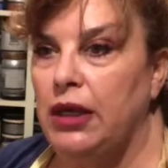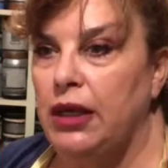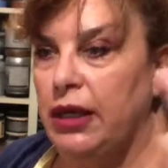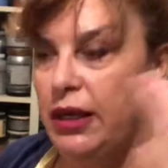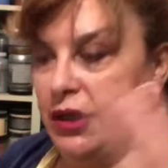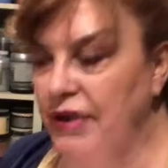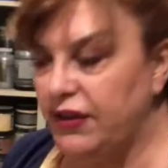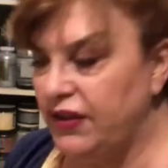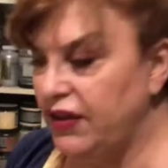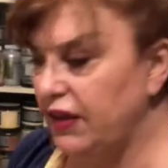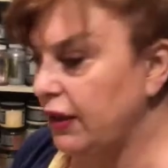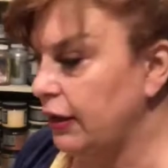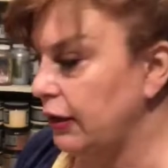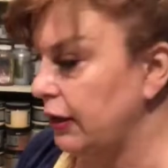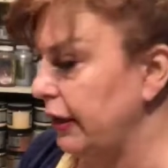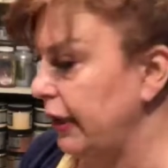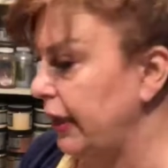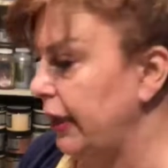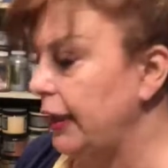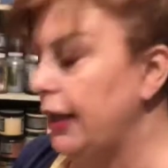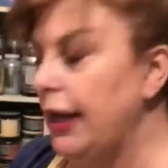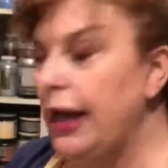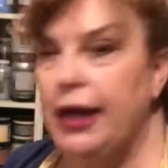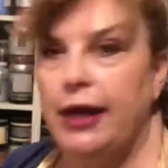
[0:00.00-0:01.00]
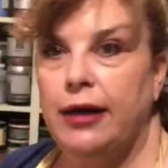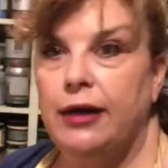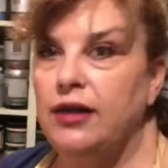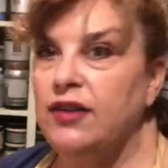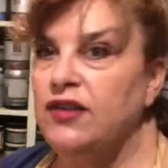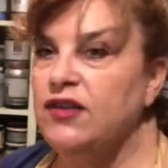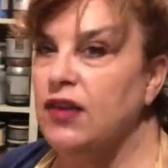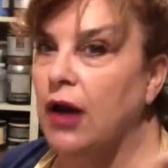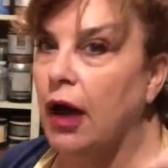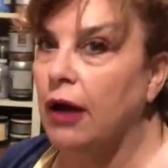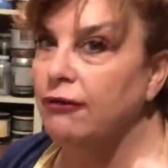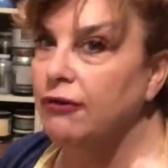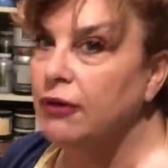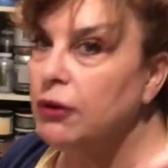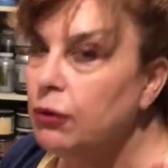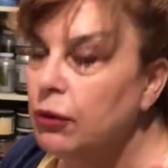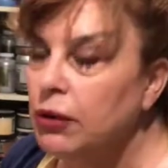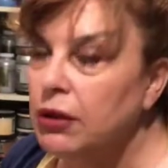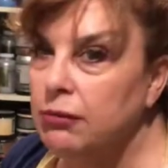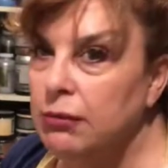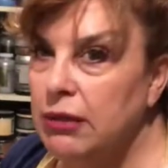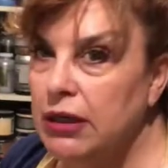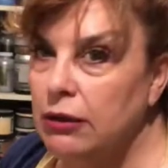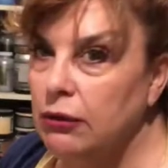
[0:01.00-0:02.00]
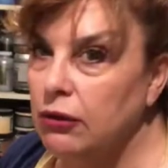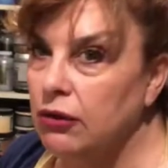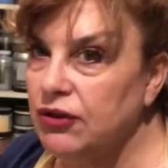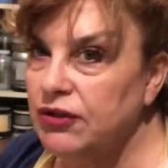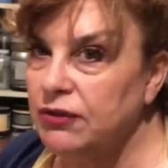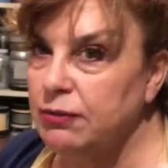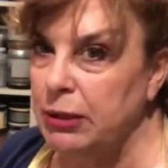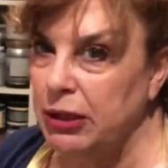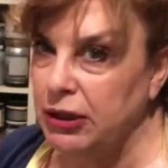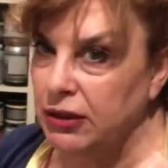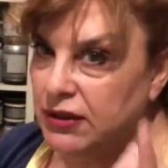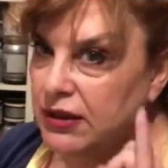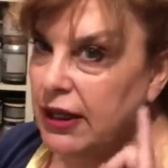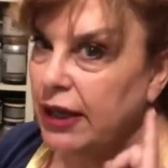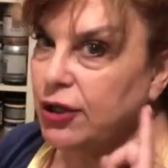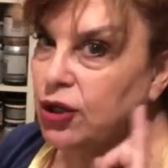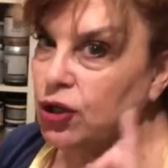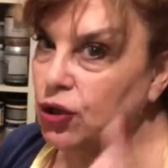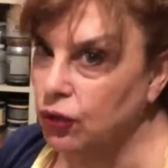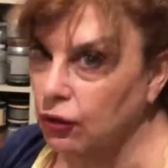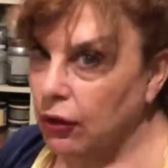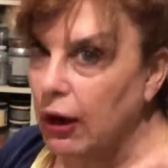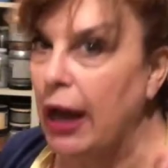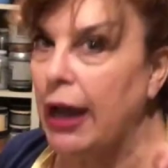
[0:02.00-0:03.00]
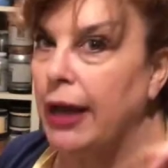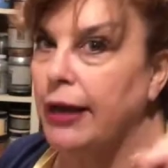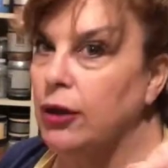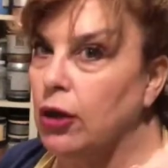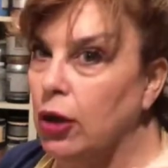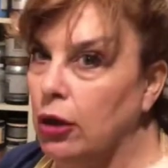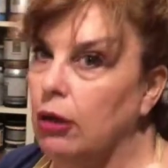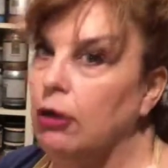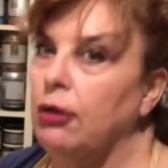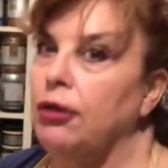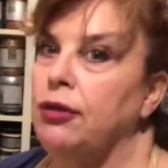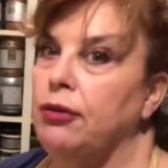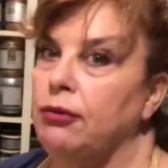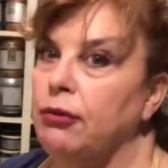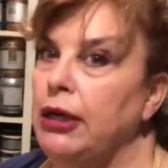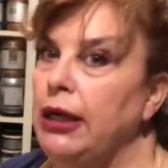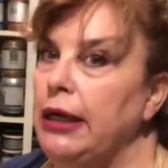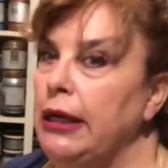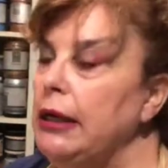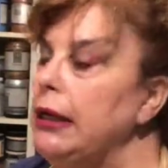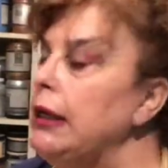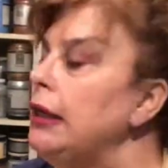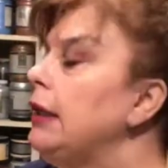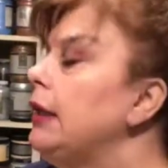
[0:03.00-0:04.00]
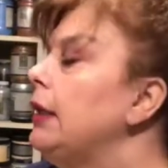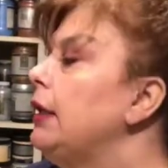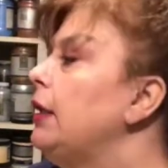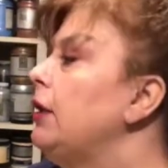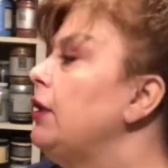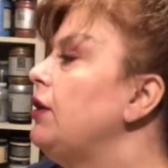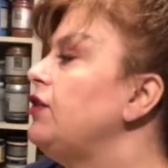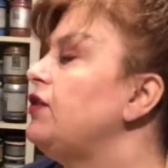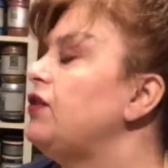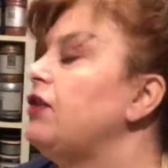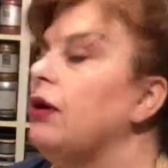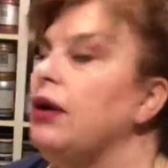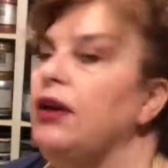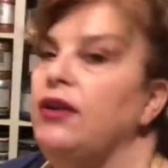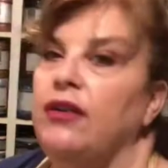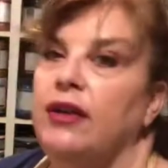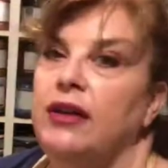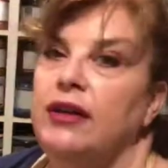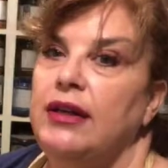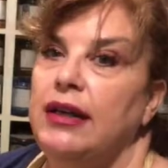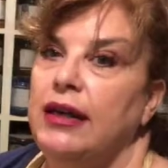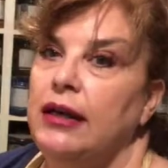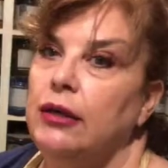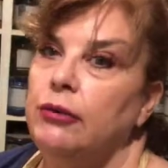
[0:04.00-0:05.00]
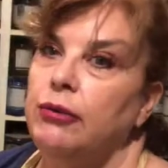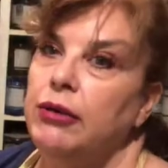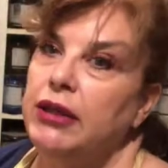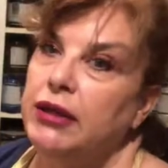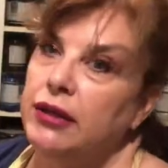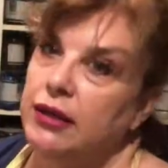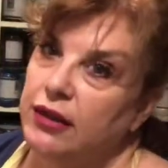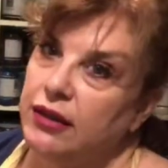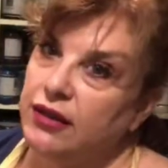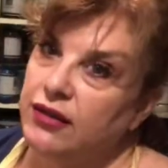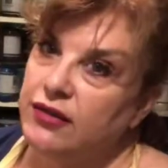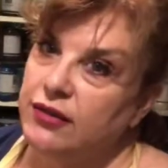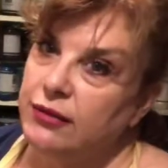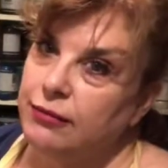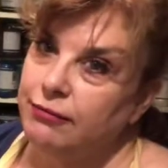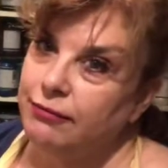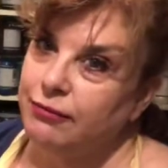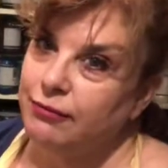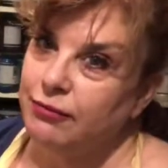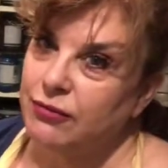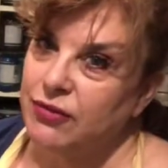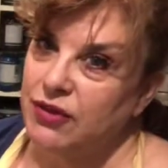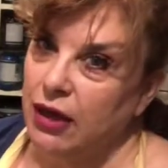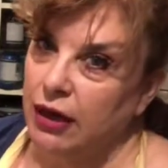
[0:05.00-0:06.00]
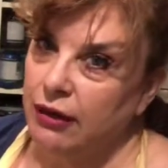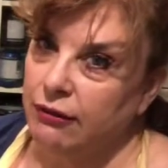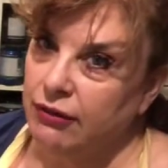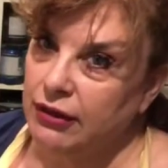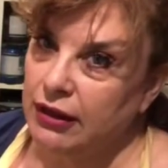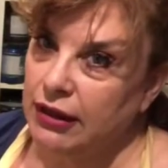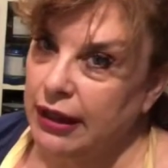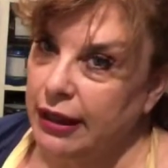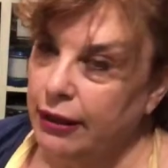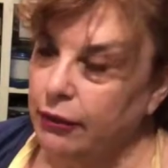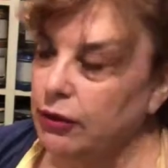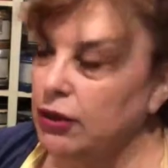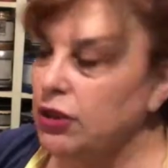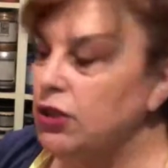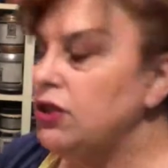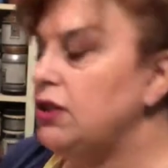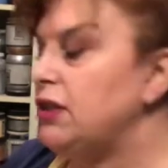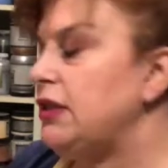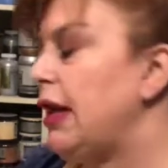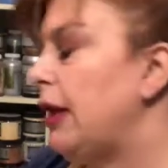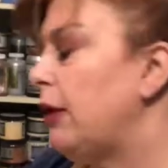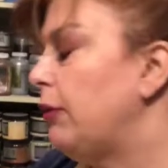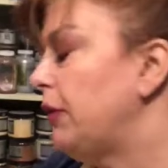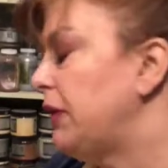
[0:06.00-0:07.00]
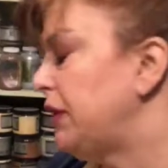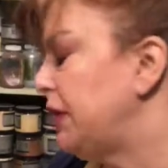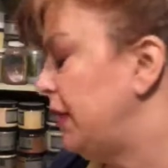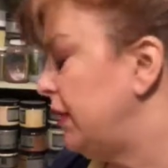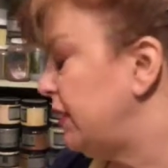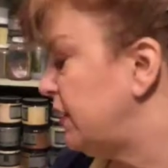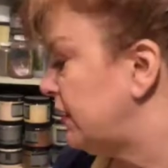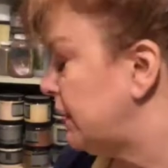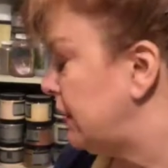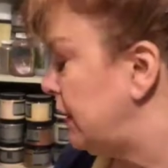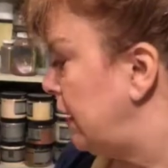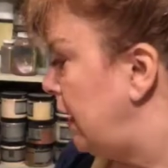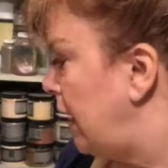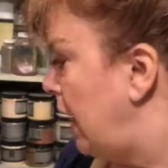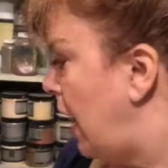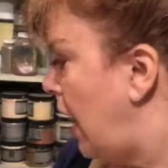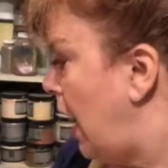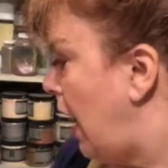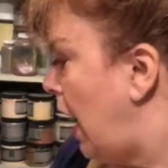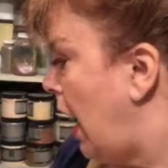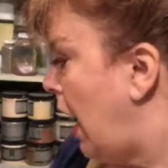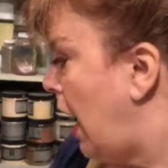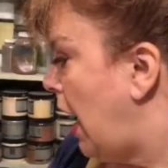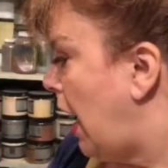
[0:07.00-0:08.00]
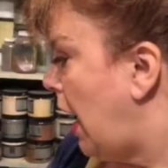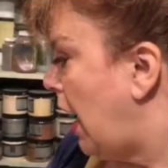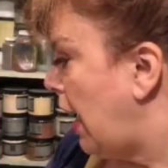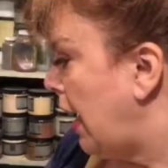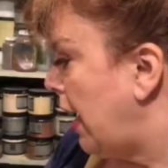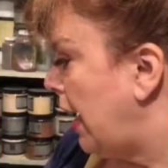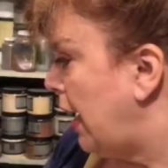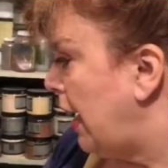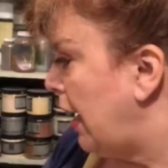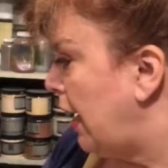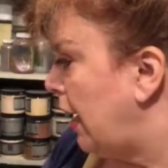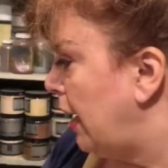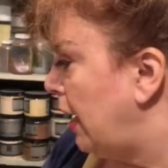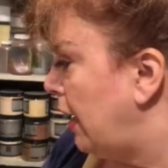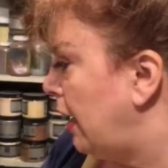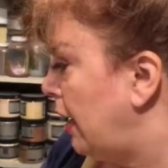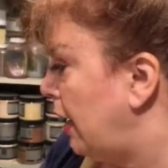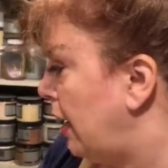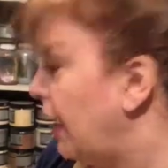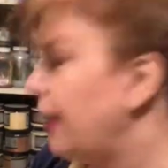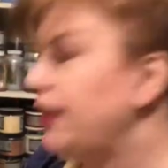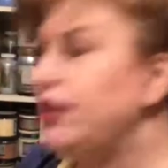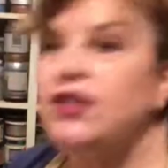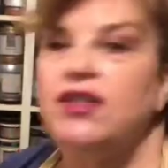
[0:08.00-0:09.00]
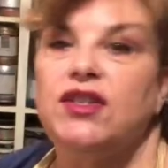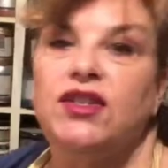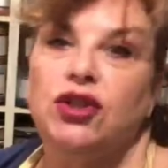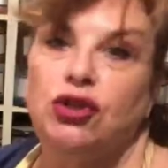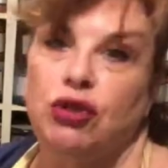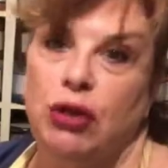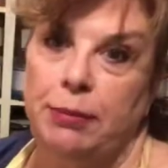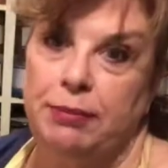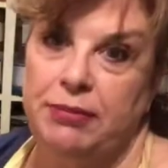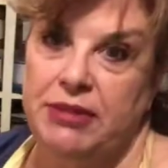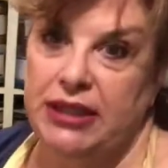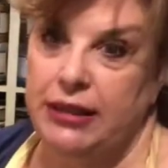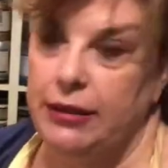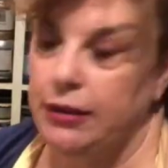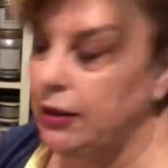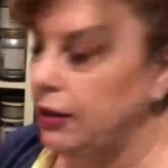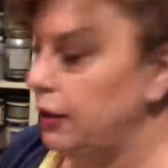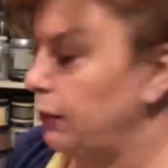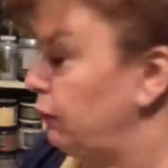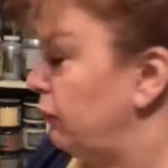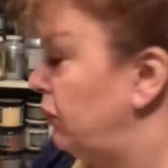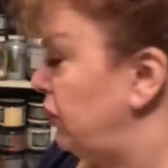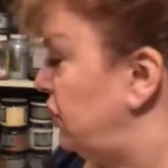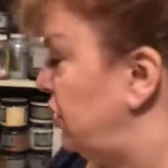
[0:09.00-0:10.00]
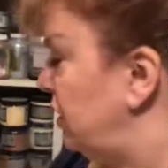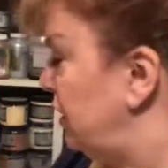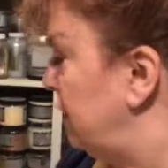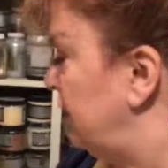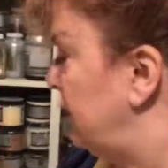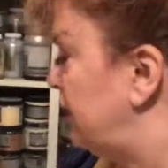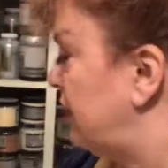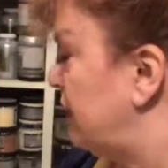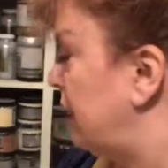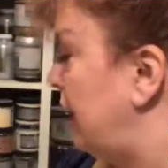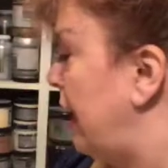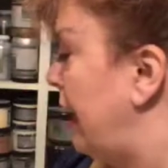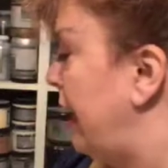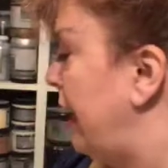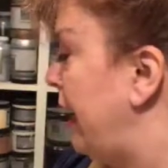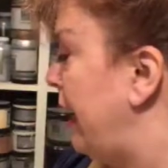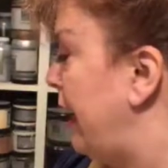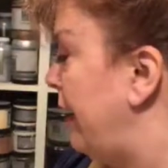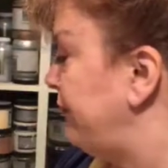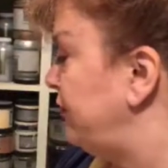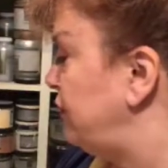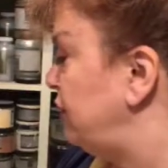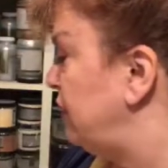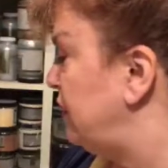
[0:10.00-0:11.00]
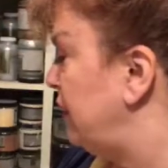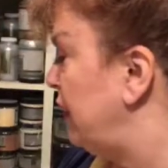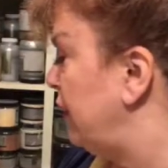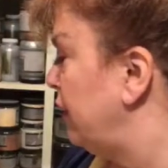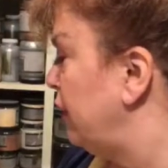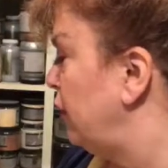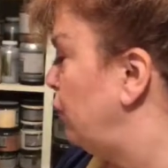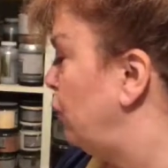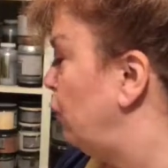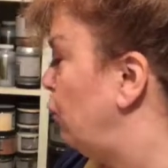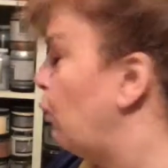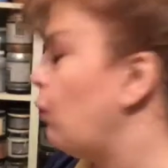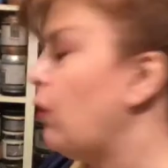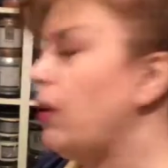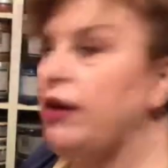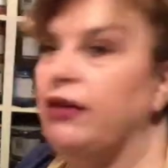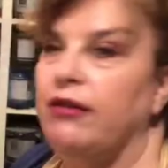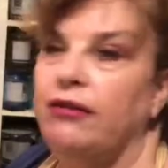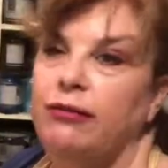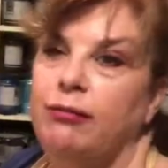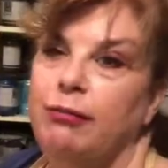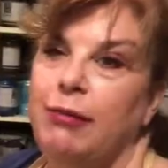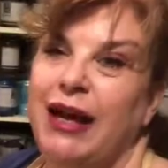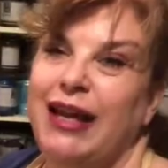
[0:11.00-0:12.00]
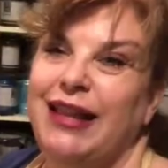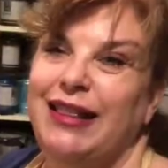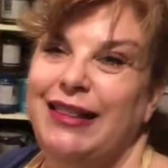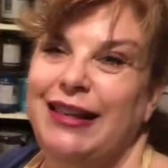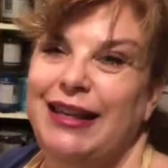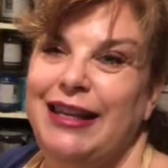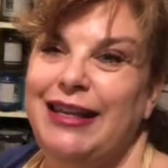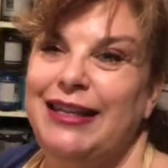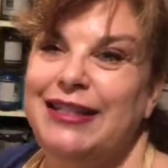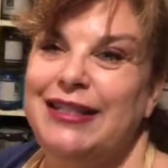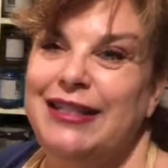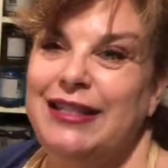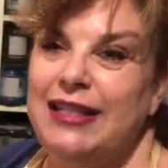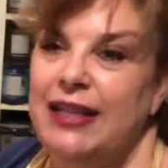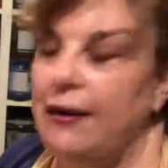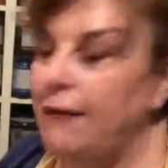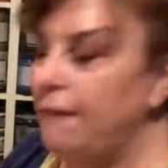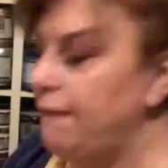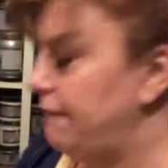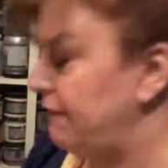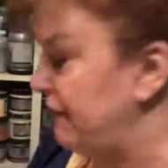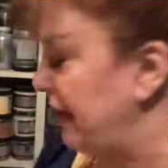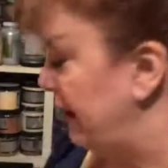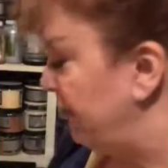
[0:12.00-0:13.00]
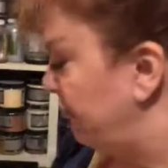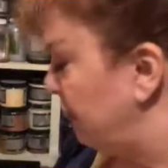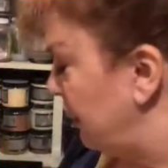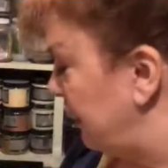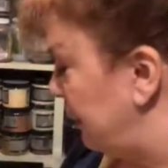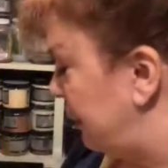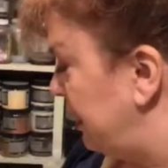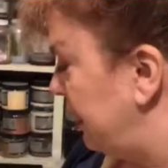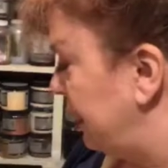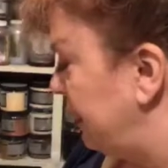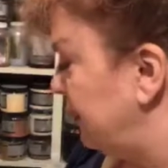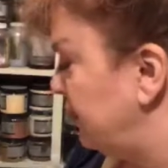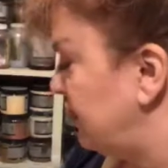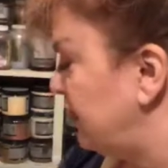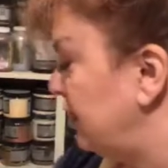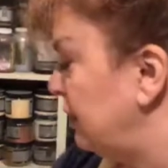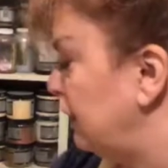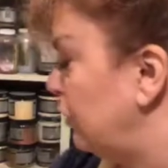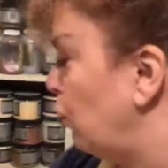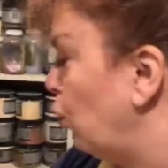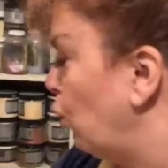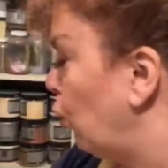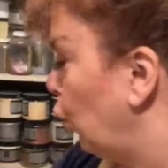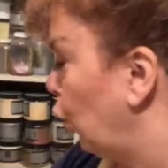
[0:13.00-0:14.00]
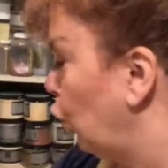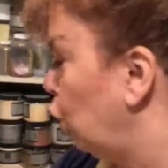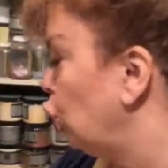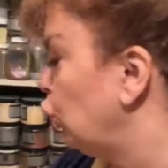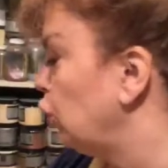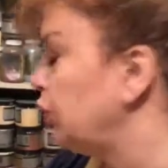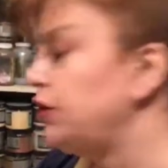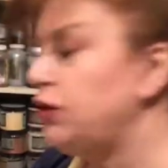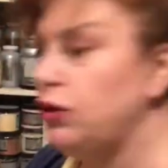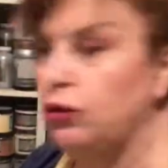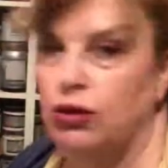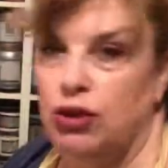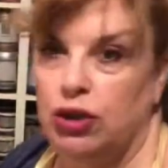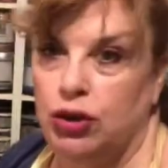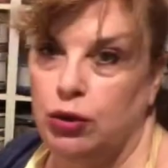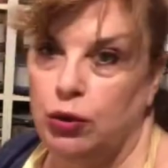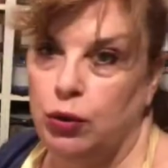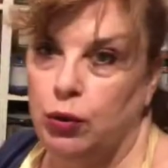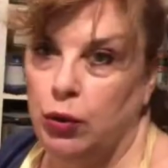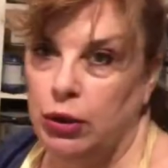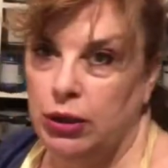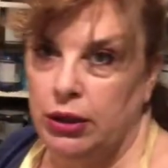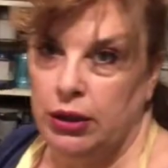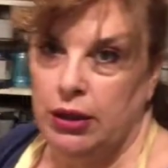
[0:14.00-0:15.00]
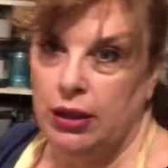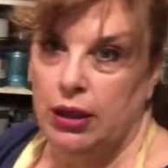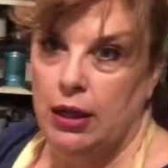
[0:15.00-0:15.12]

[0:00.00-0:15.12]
Easy Clean, and it softened with mineral spirits. I tried all three. So I said, to hell with this. Sorry for the language. To hell with this. I just stripped it, which is, I have to tell you, one of my least favorite things in the world to do.